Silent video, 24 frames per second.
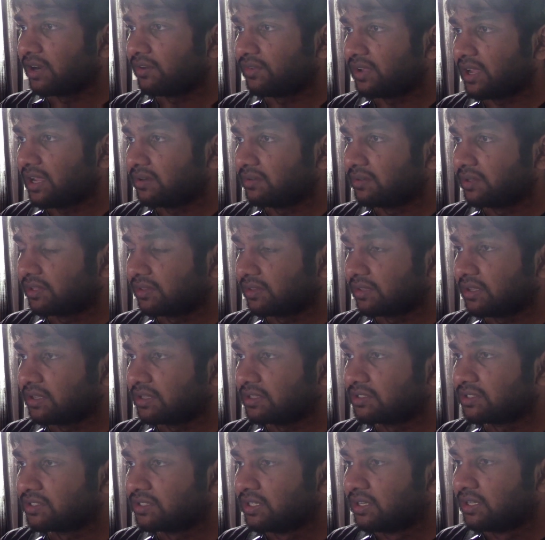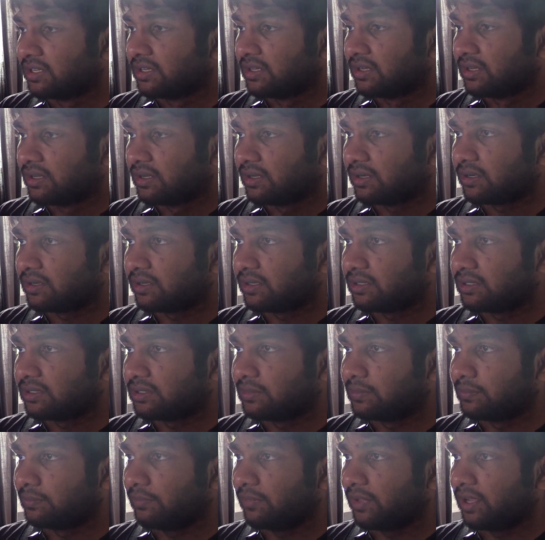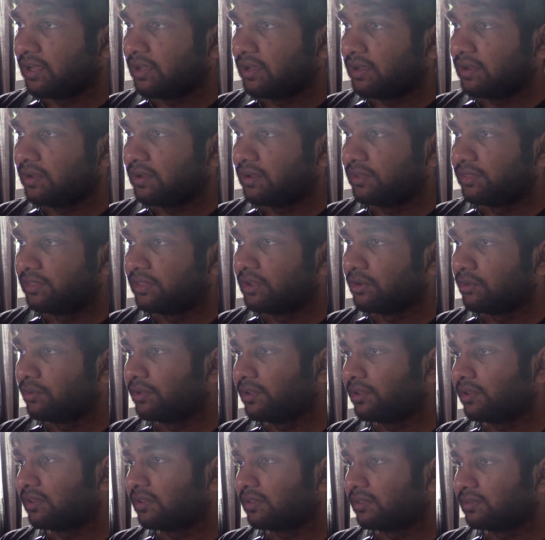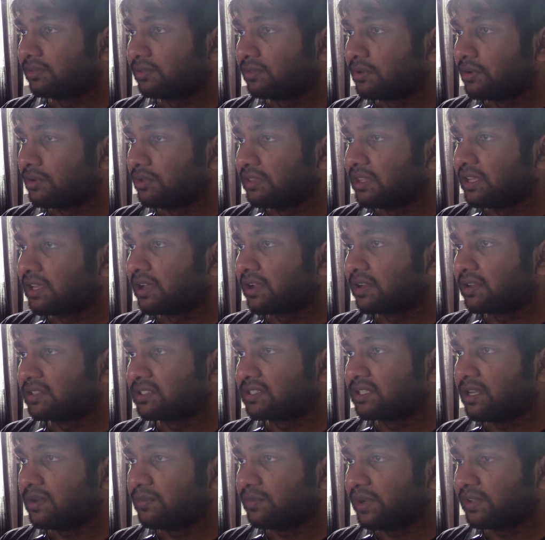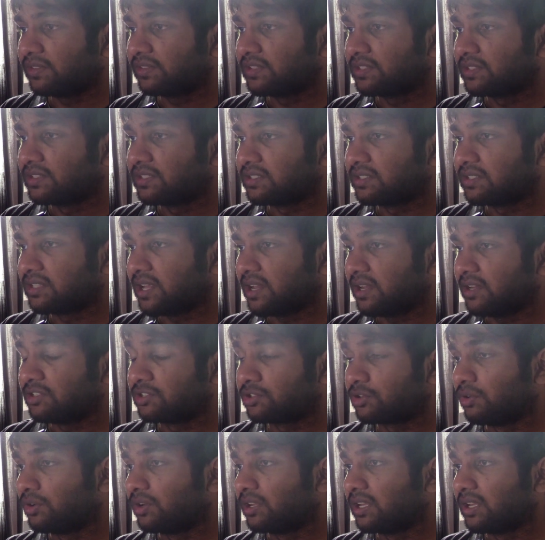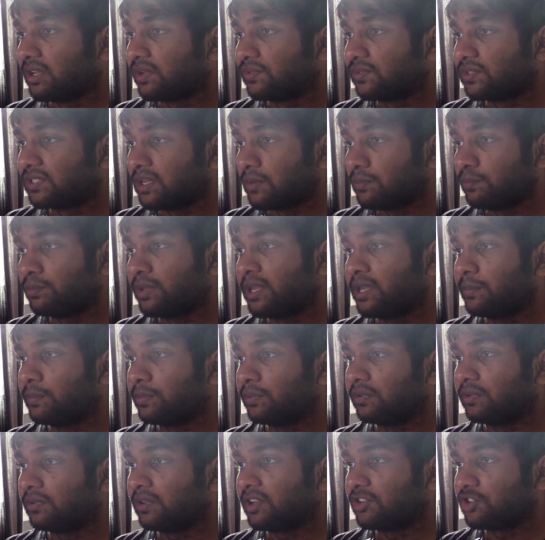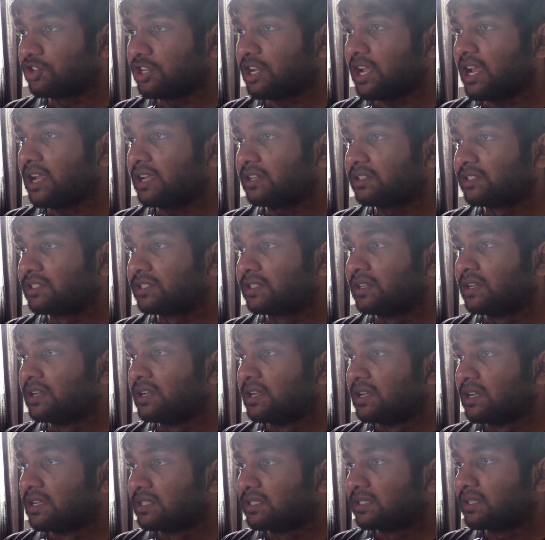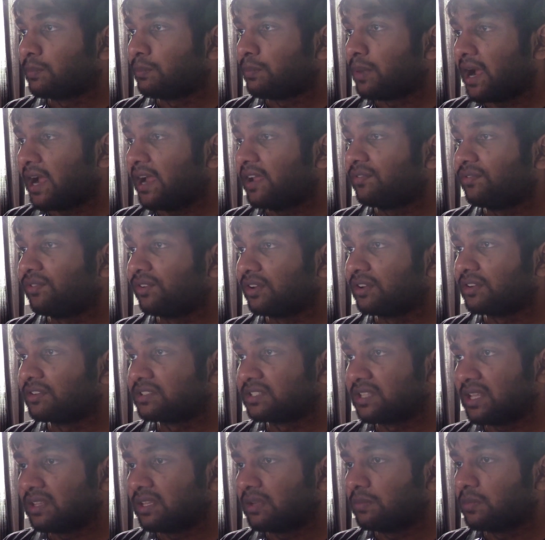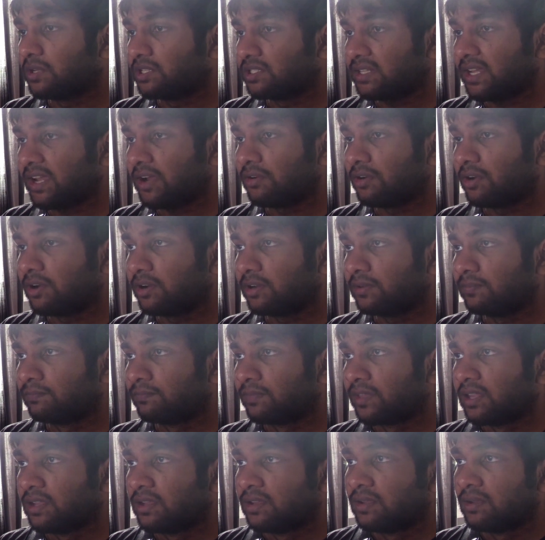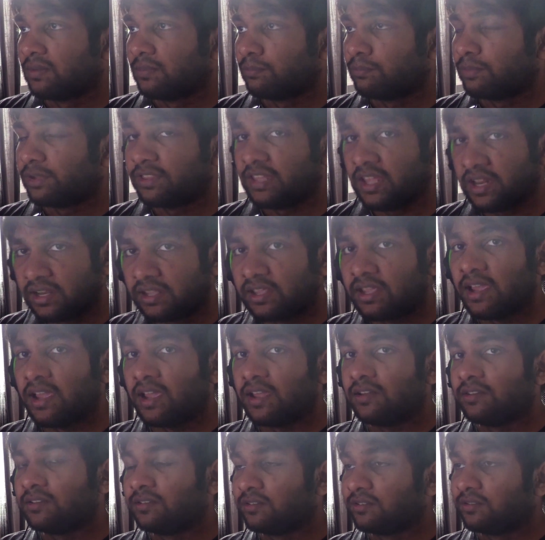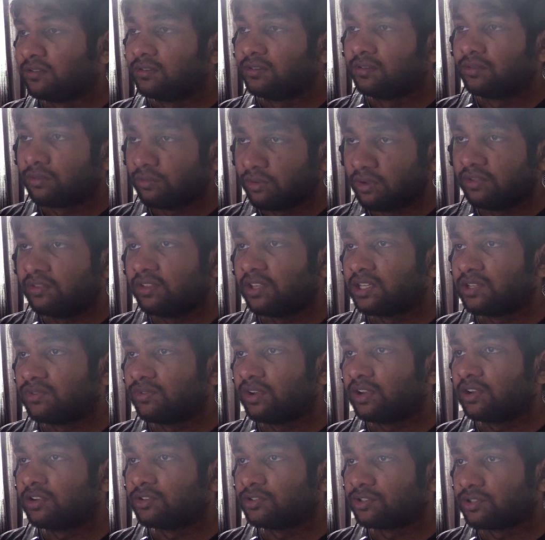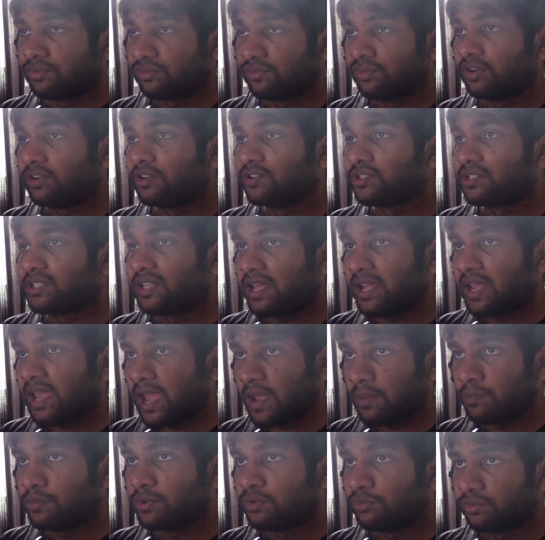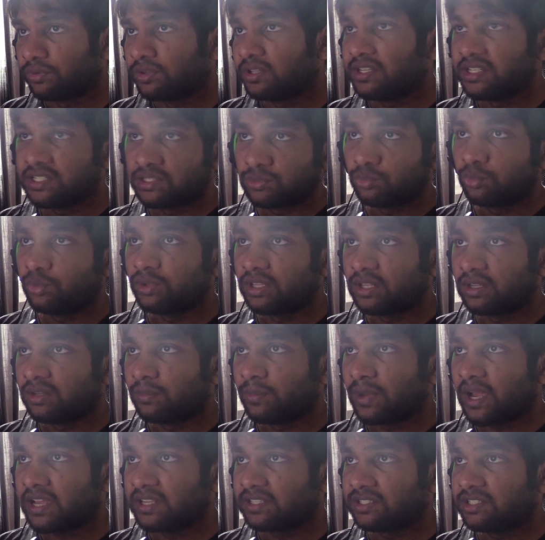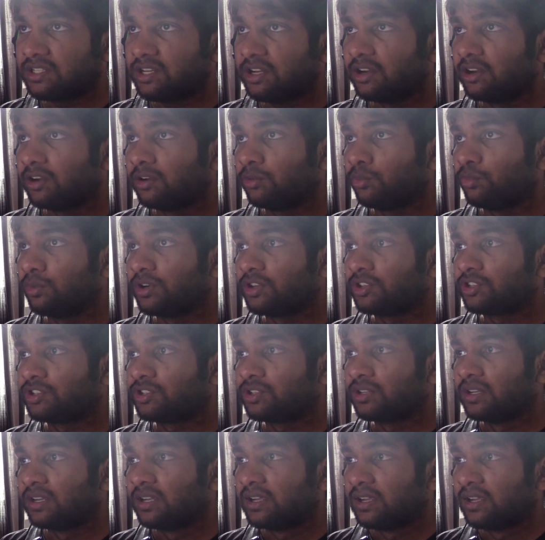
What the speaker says: of handling things. The only good thing I could say about this is that it's going to give some people a chance to buy figures that they missed out on. But then again, 3 of these figures are figures that have been released within the past year, which,